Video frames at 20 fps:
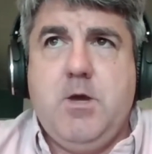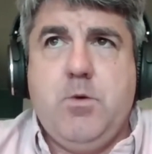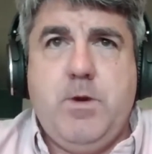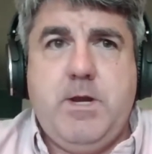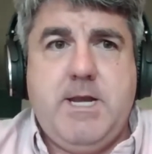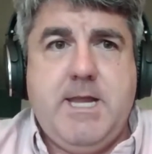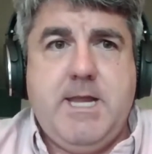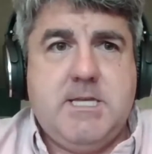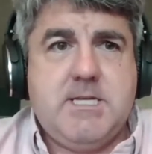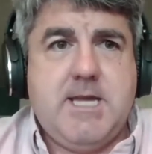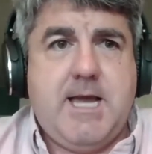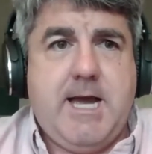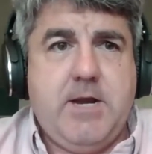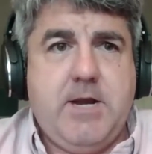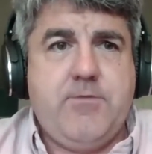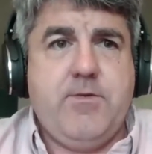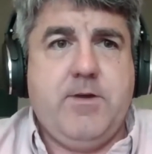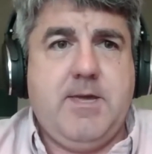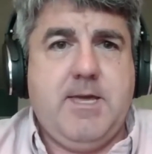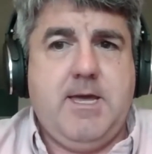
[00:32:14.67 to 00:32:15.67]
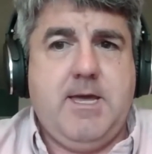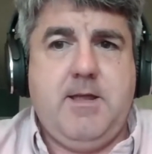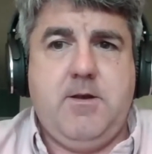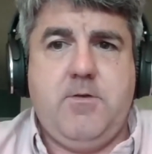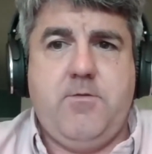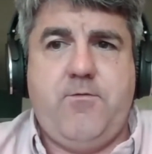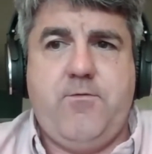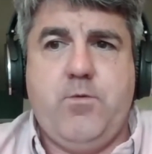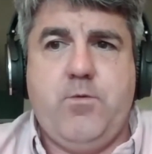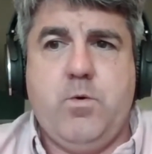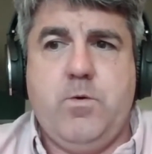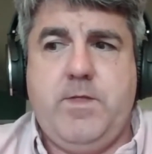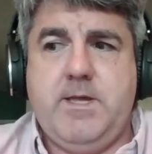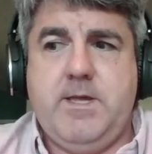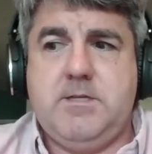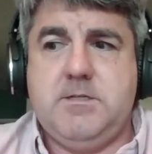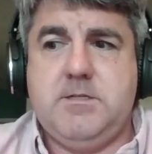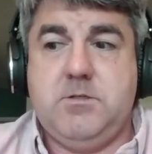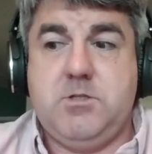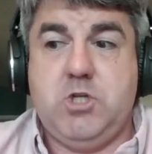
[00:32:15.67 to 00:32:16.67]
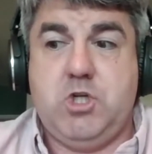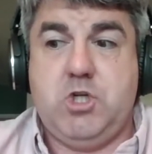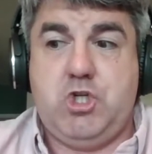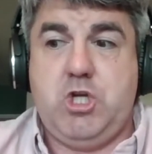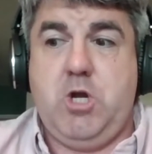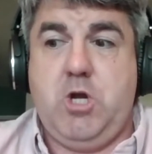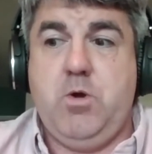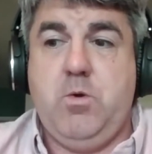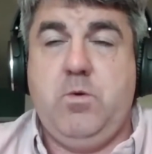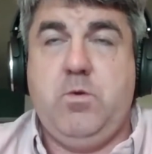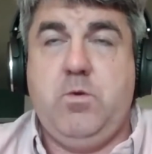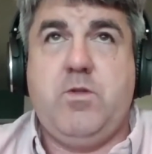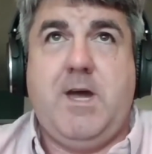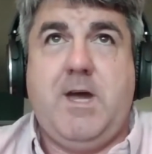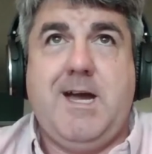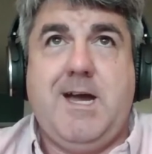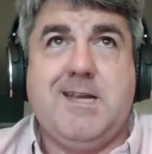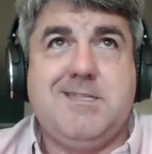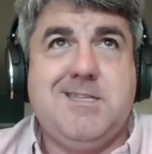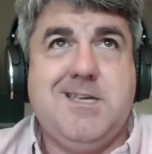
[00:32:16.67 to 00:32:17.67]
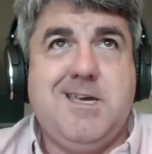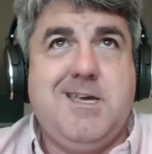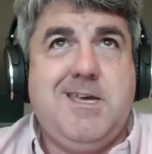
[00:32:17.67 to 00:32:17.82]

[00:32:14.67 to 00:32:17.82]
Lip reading: we need to advocate for this and to show that,